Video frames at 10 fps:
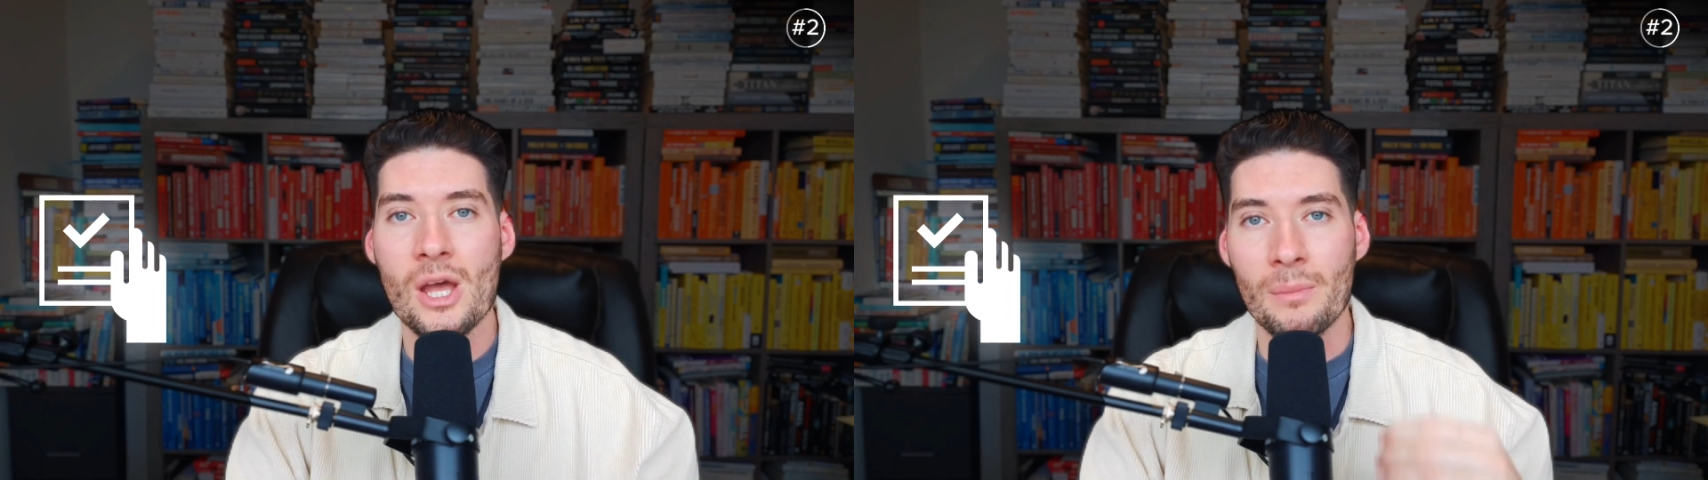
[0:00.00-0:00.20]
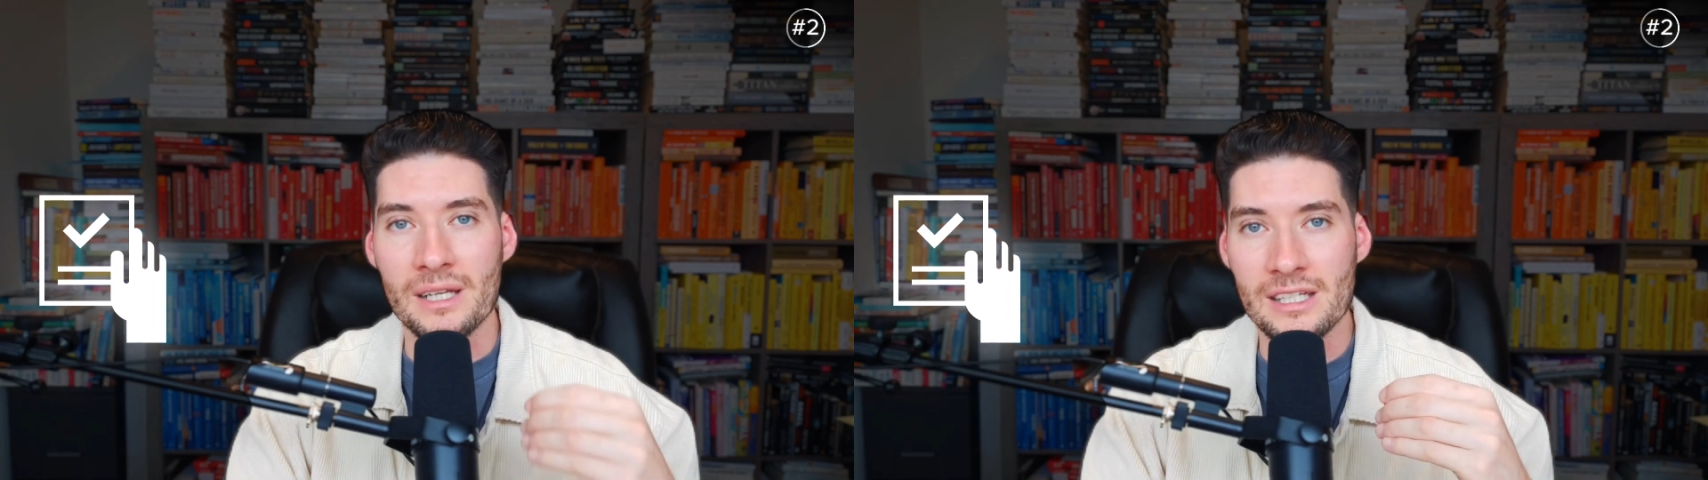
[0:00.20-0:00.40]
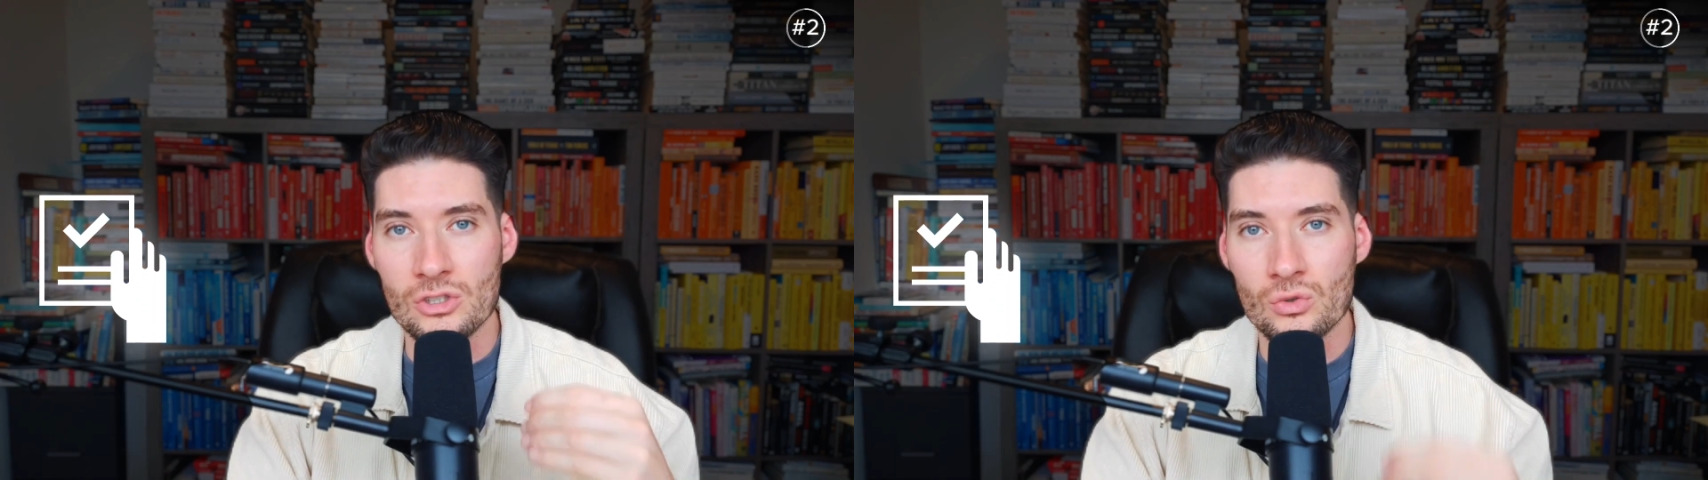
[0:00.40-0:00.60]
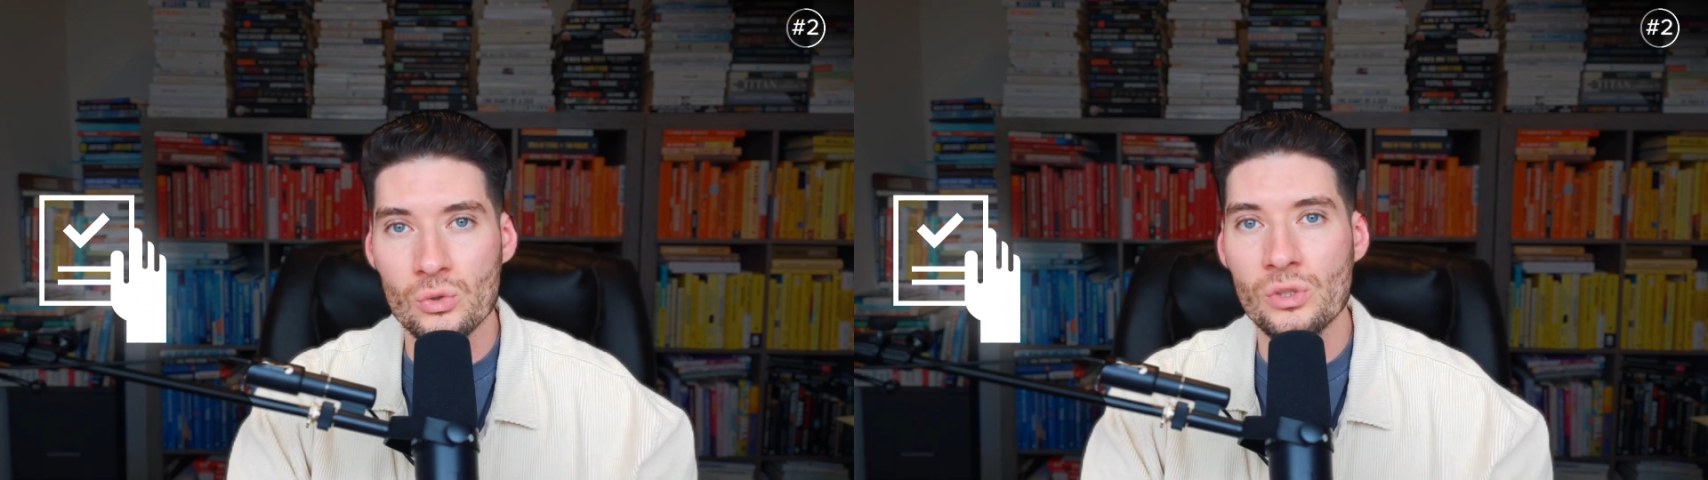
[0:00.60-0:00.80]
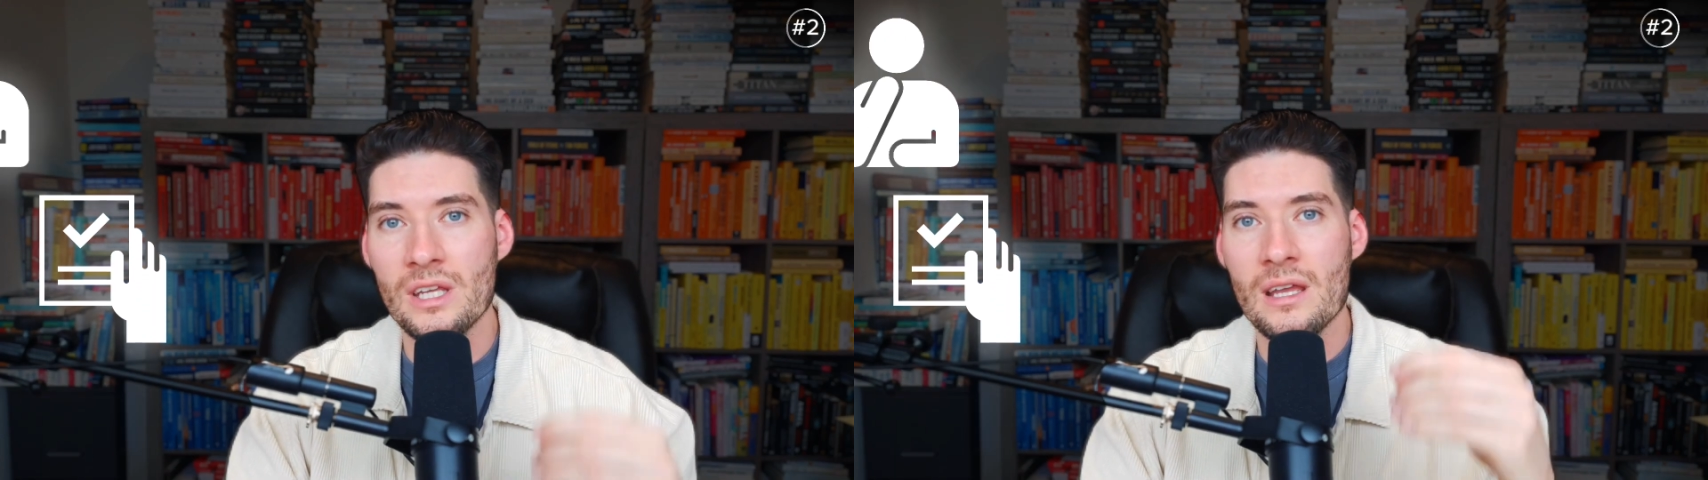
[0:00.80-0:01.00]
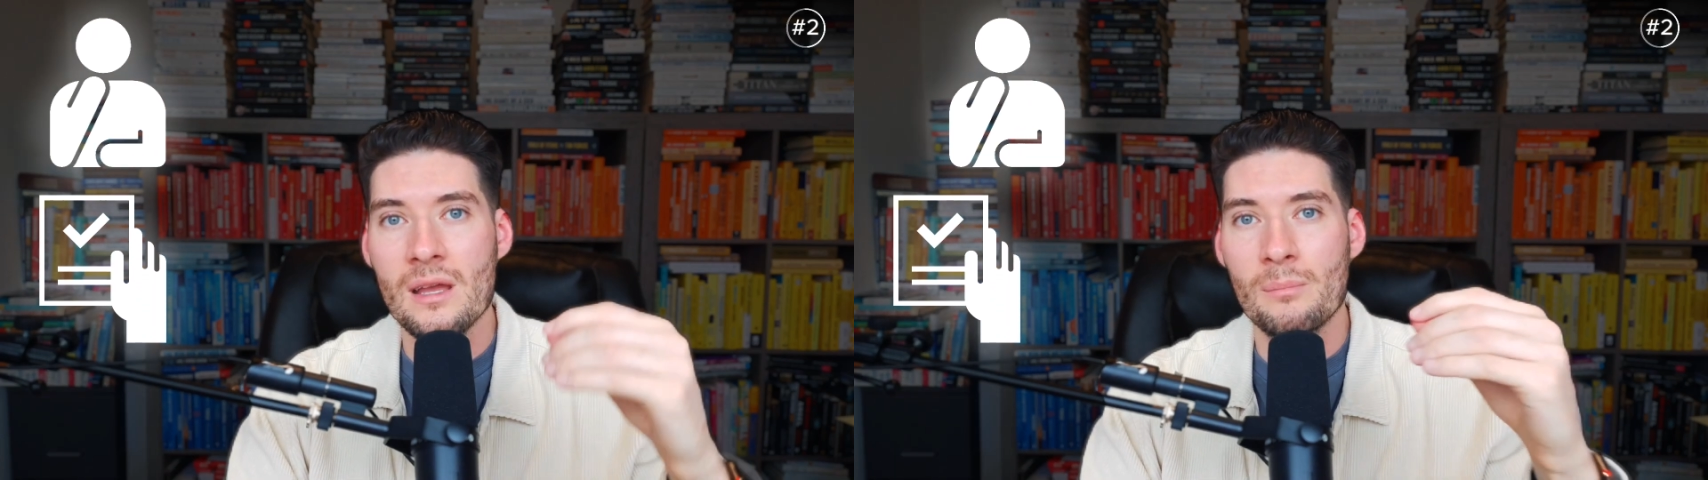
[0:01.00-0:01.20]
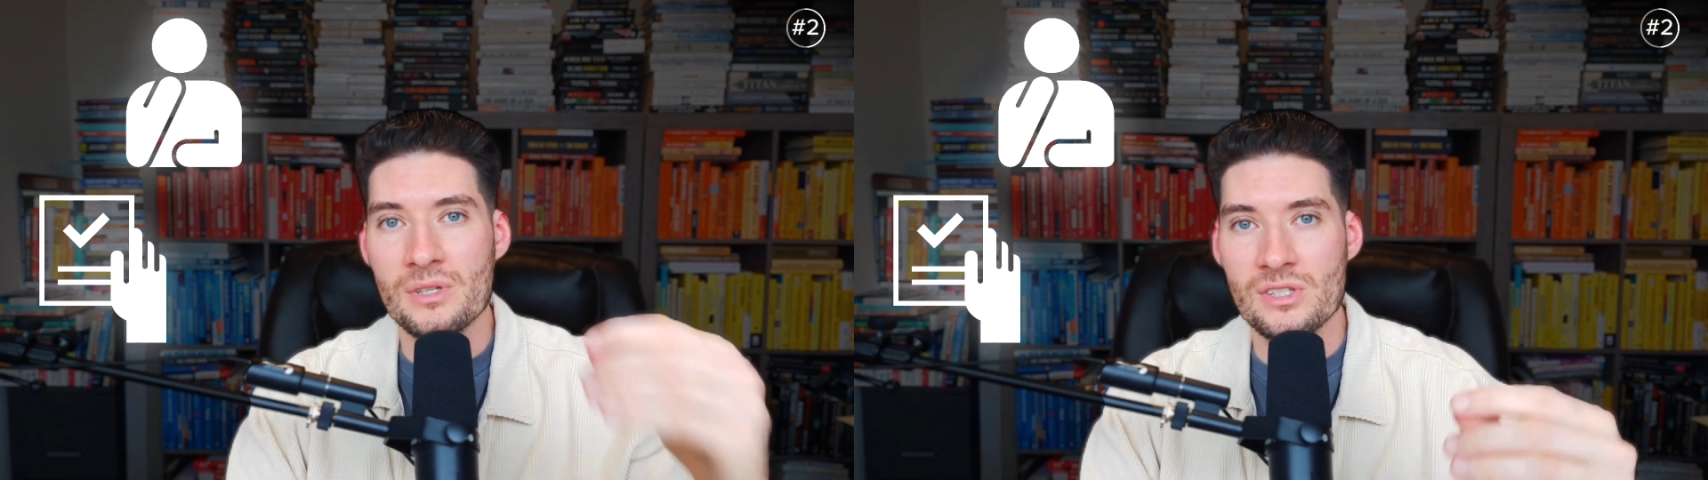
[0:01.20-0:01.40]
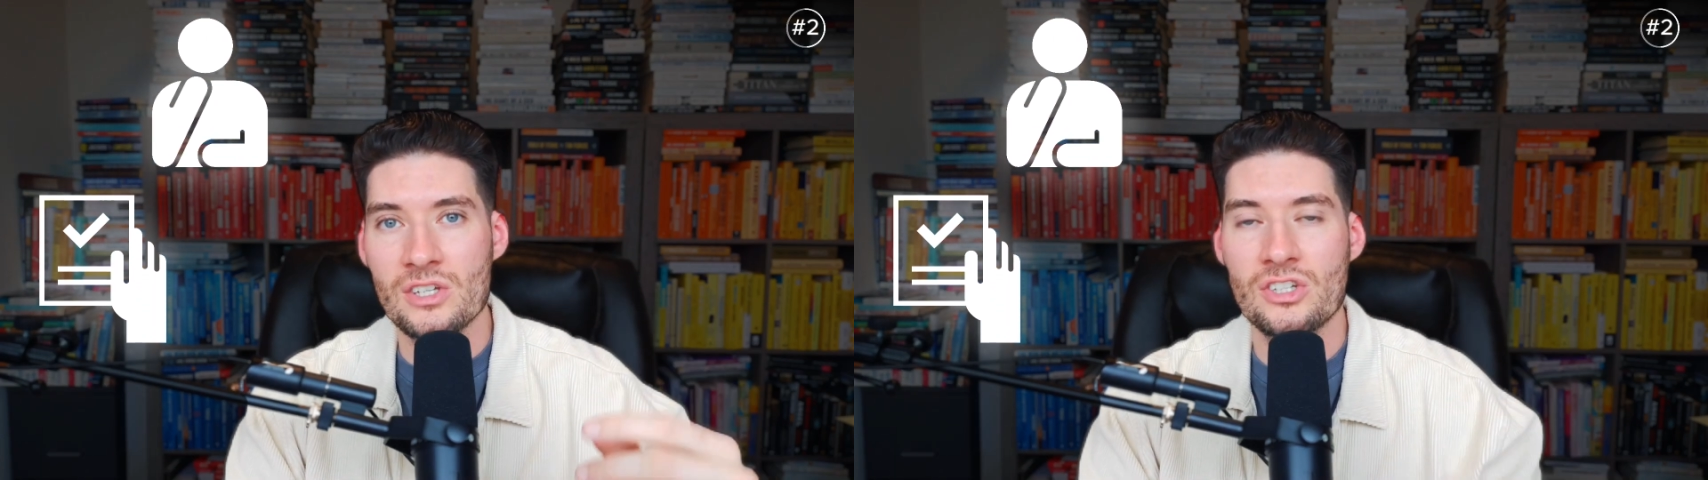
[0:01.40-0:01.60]
but he truly
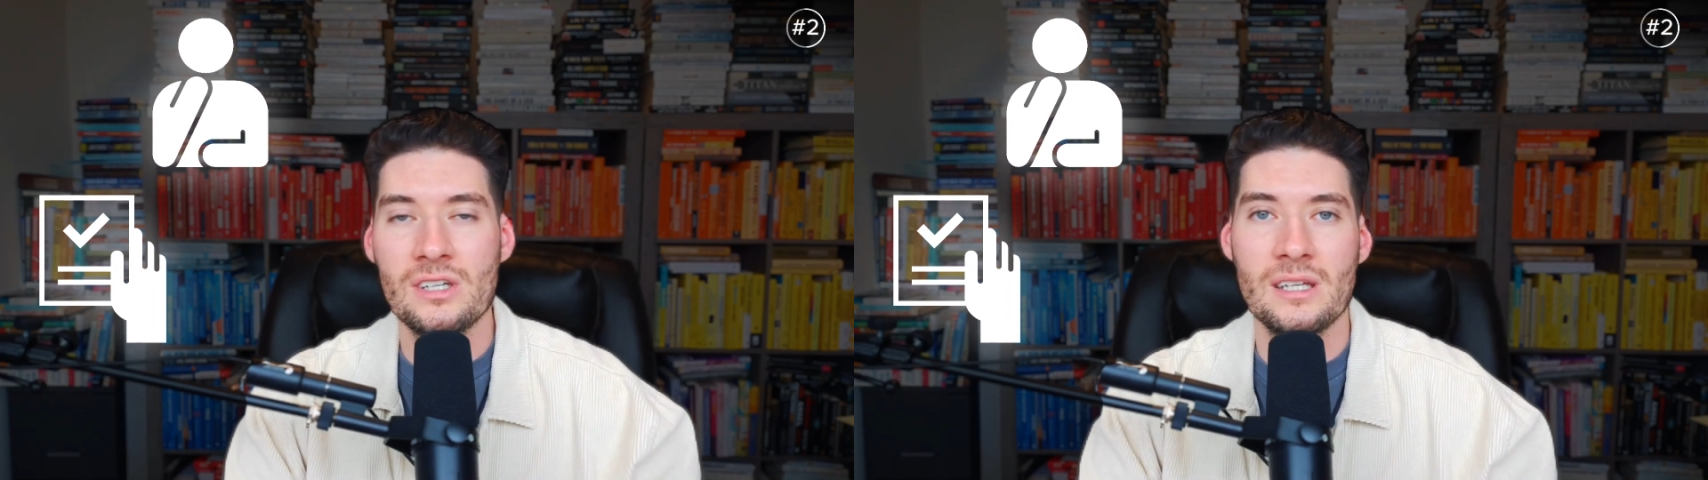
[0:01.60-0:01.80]
positioned